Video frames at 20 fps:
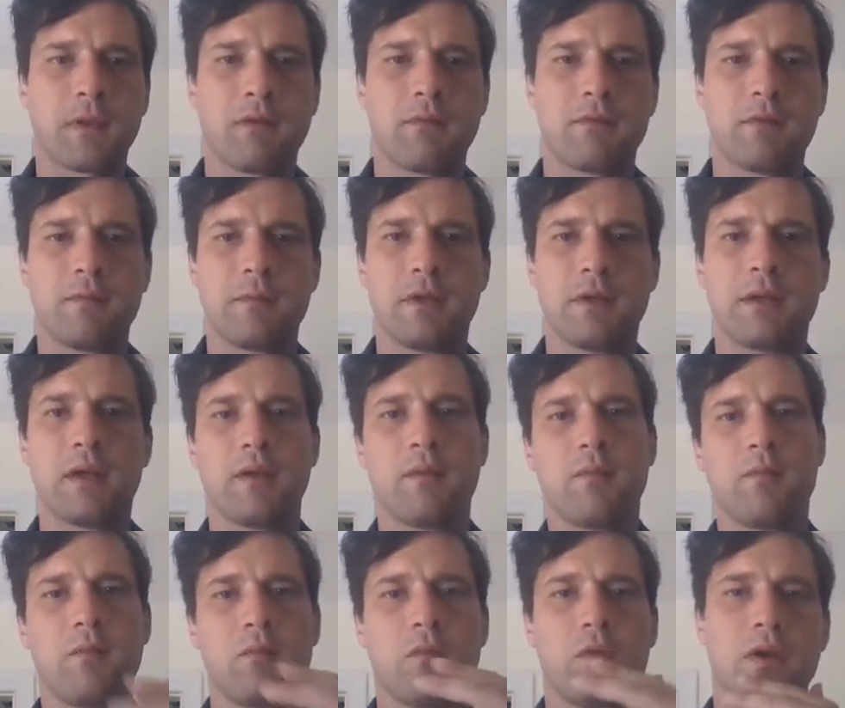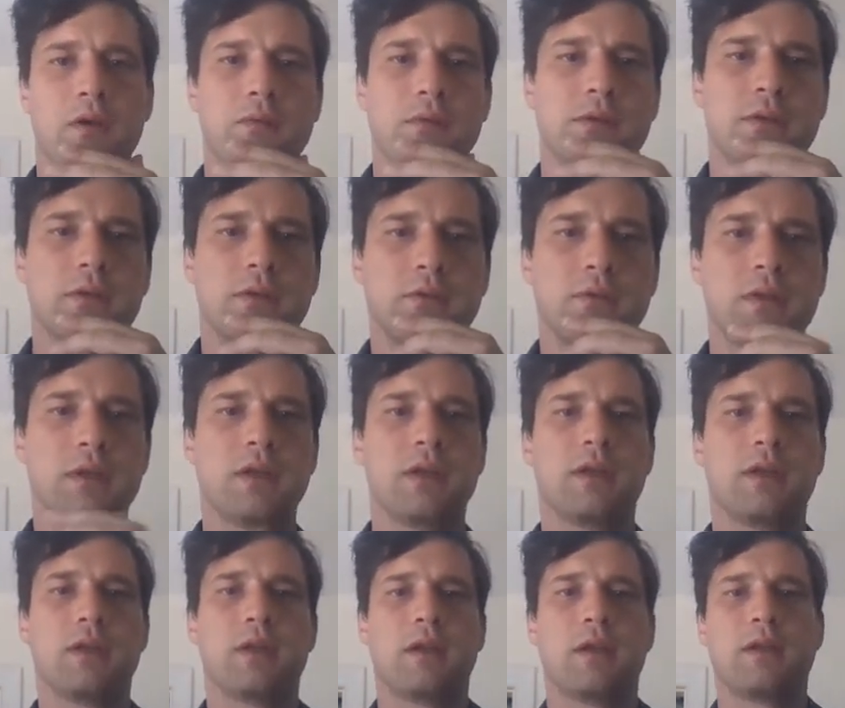from the time when I was a
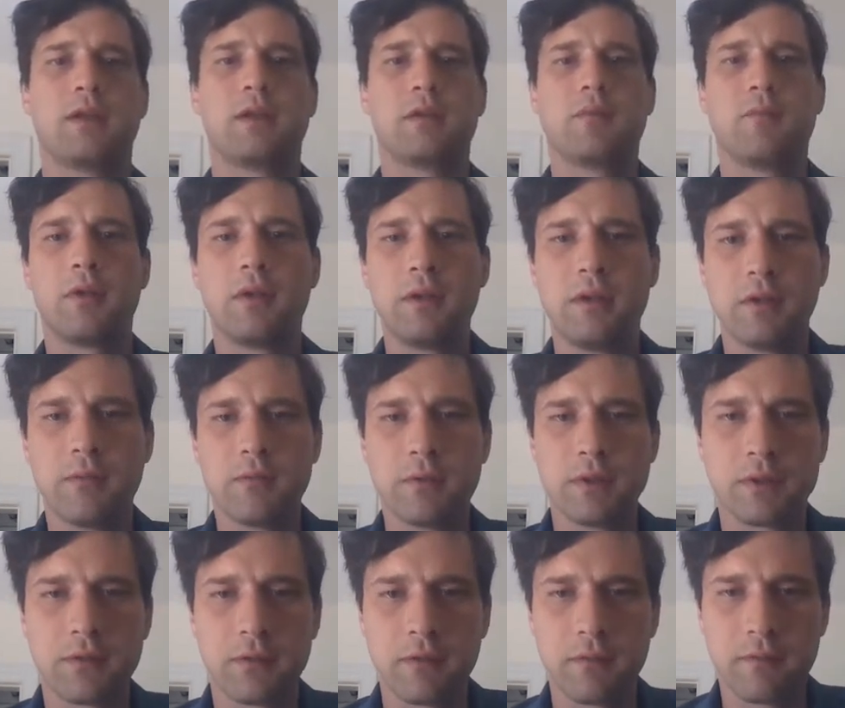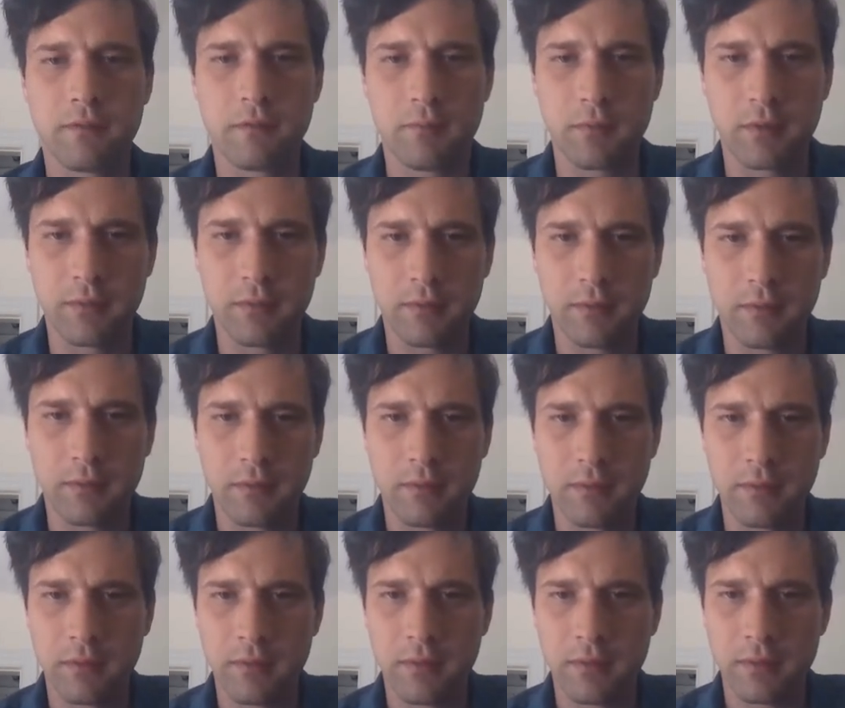lieutenant. I had completely withdrawn from her
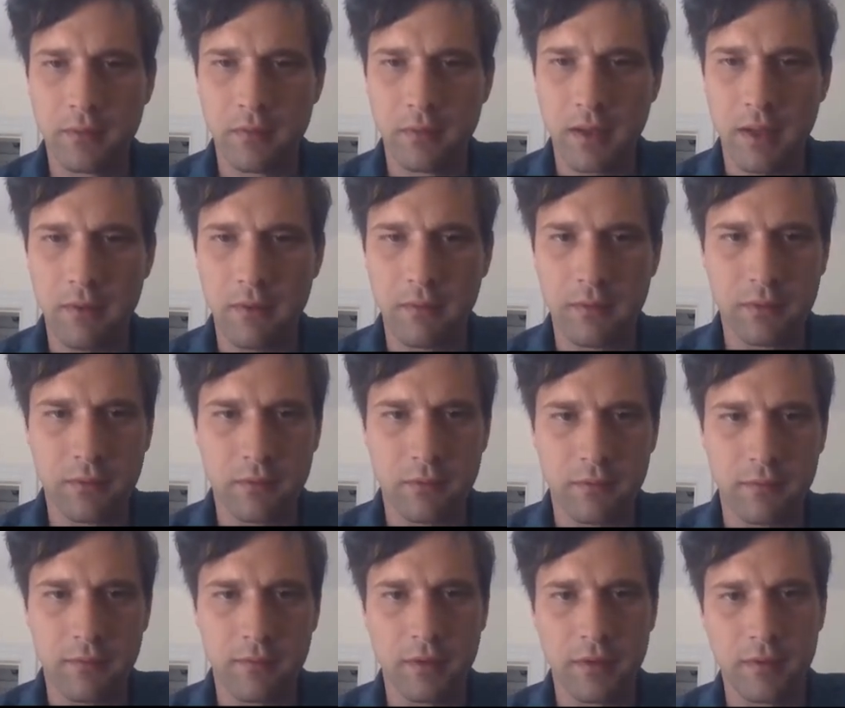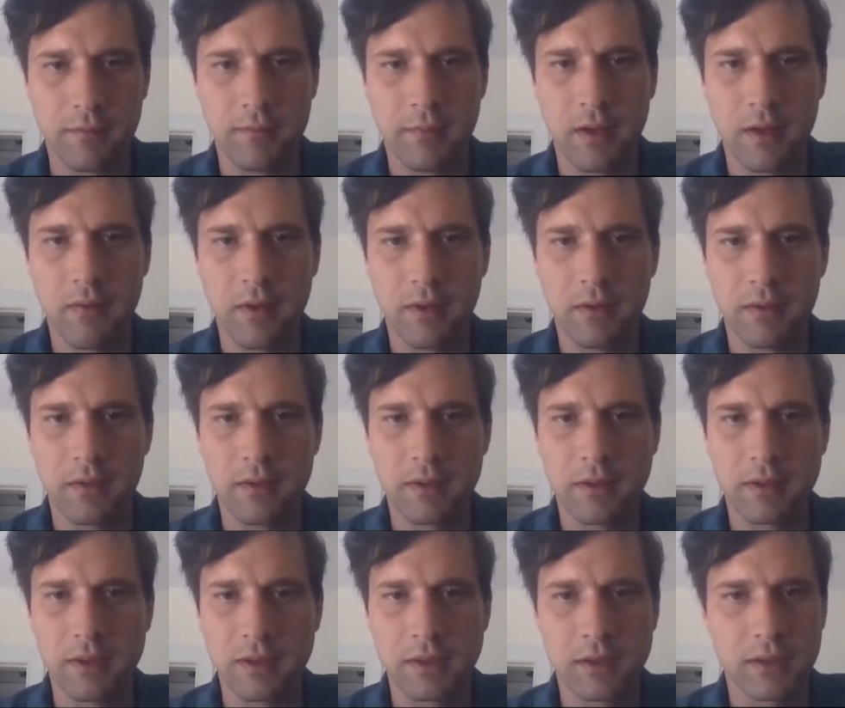to allow her total freedom. Now I learned
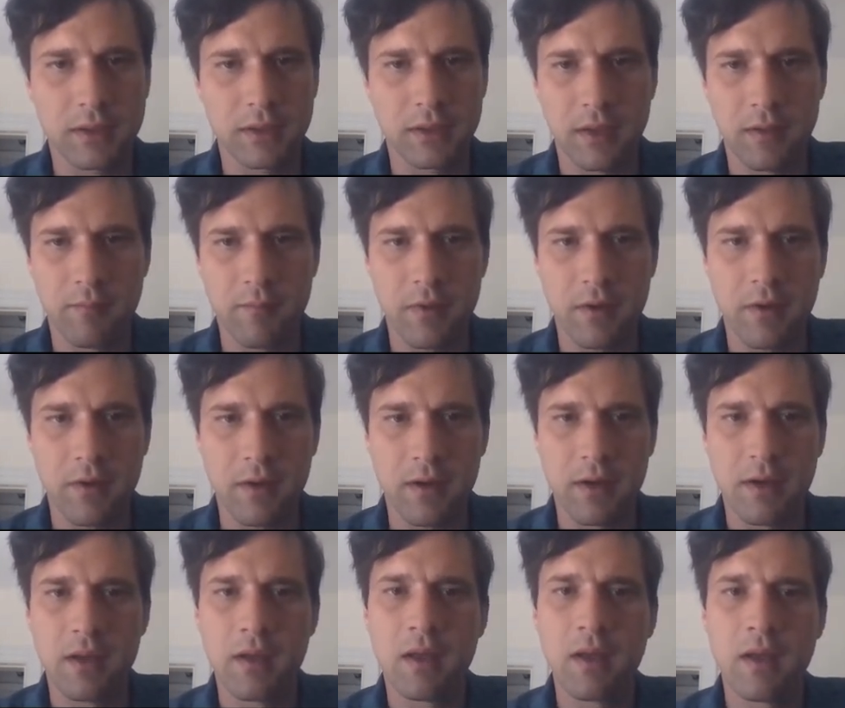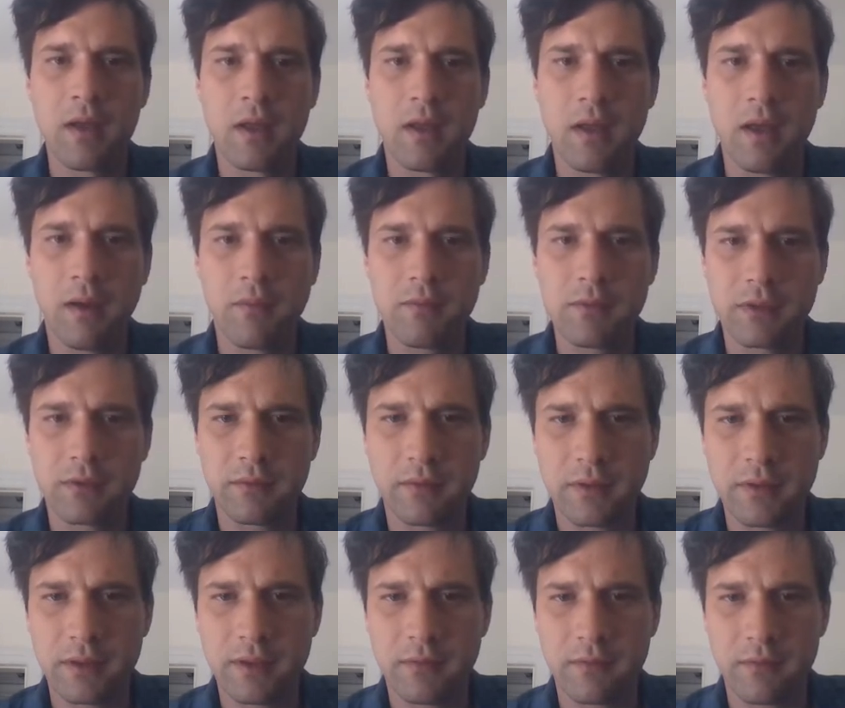that she had just gotten married. I was
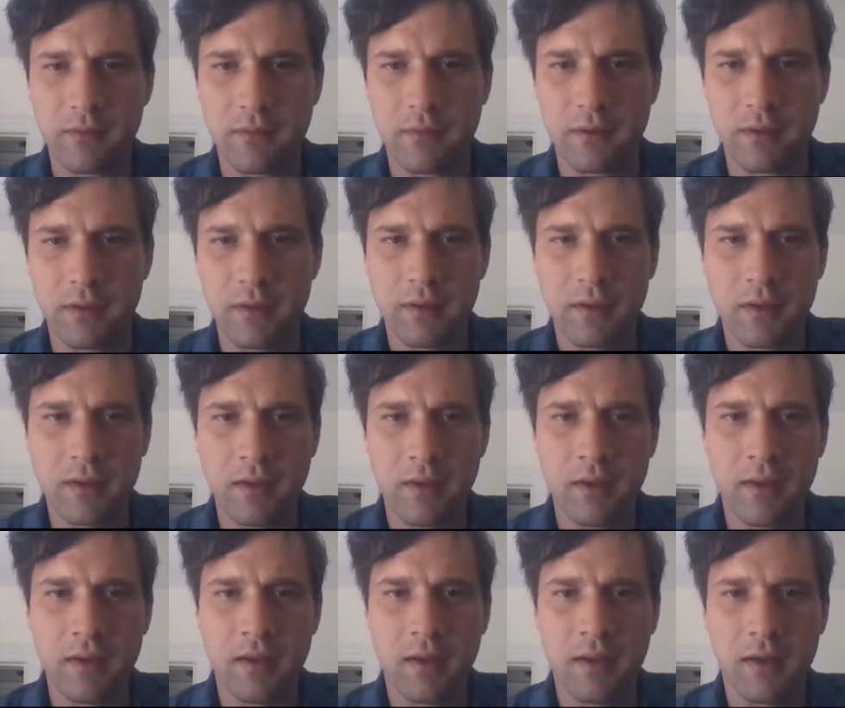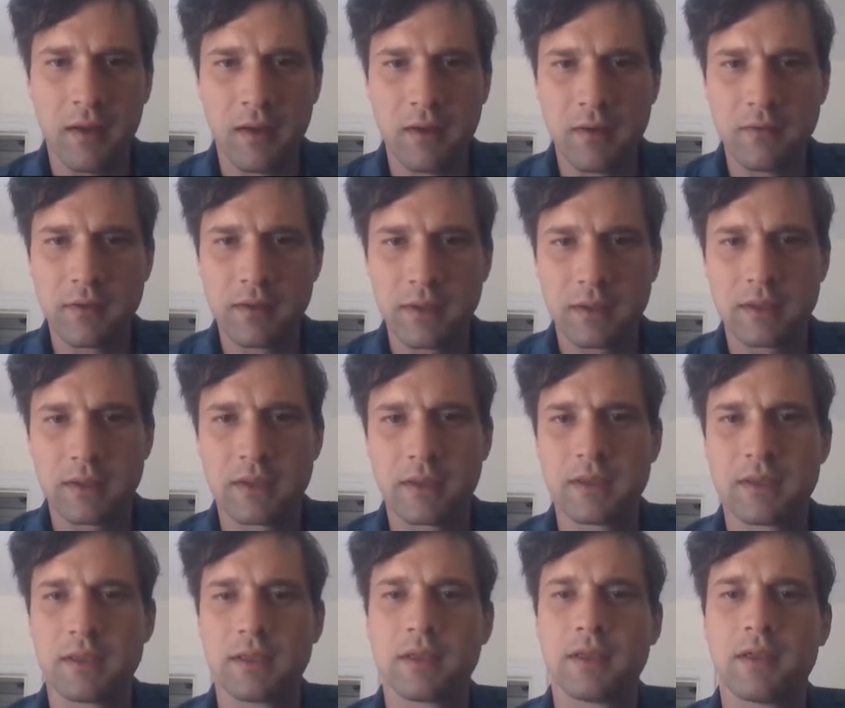crestfallen. I had no
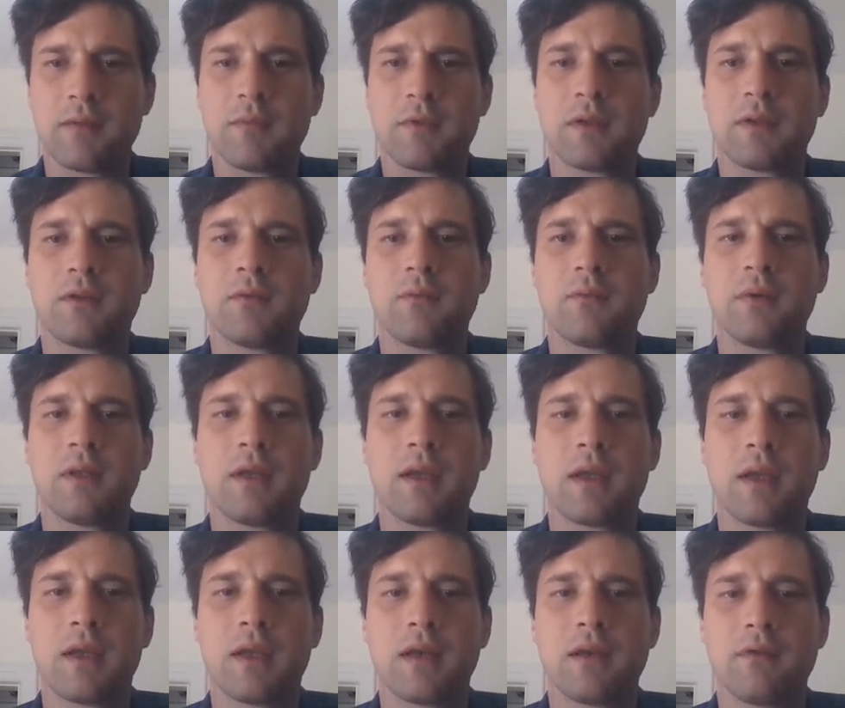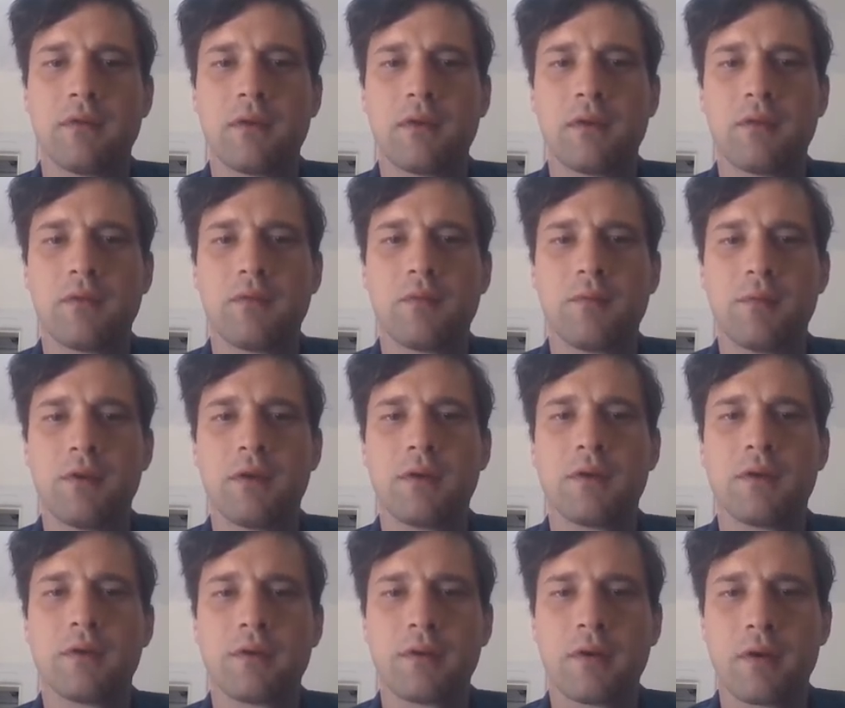success in attempting to win the hand of another woman.
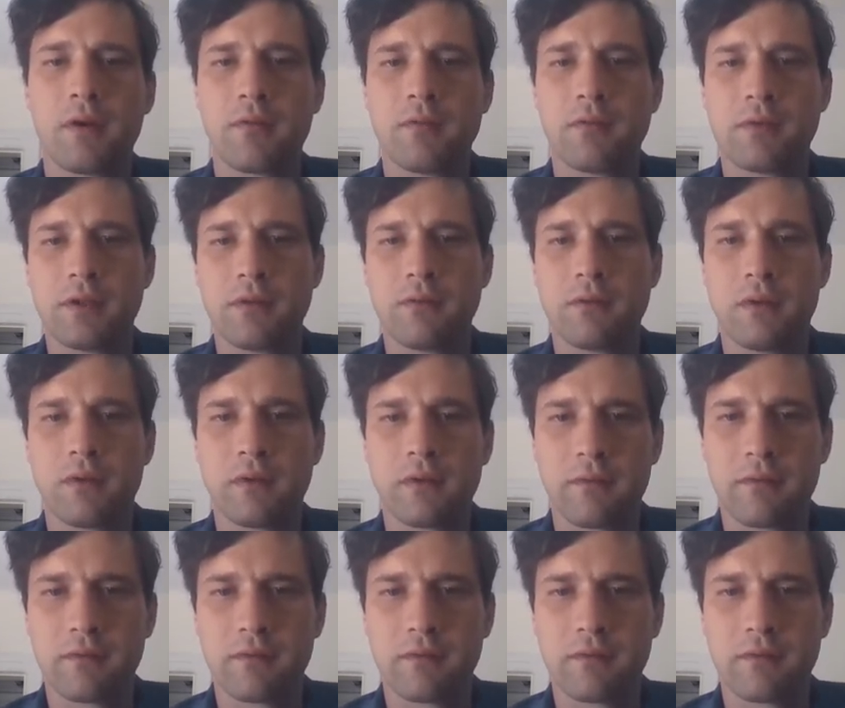Her heart was no longer